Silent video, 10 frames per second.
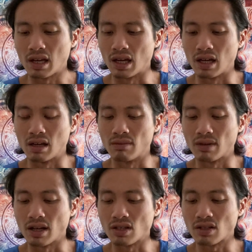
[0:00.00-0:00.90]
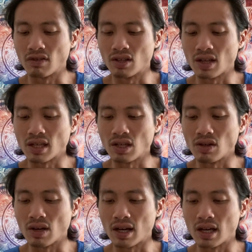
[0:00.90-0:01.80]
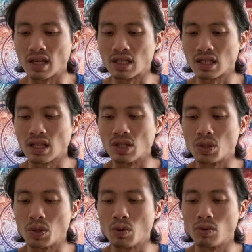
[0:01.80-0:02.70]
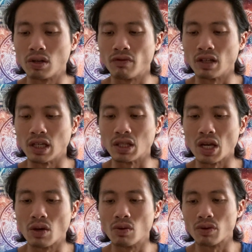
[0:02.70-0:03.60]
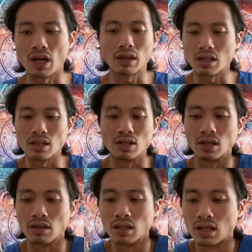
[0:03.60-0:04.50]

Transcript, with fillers: Um, I just feel like you guys intuitively know that this is gonna,